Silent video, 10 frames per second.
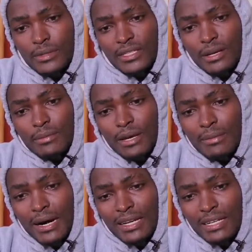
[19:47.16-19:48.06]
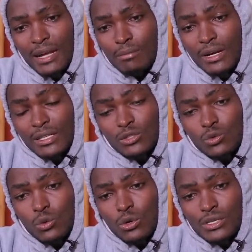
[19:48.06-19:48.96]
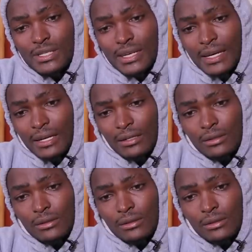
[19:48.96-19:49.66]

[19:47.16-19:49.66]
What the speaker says: Samee mahali labda nikukosea.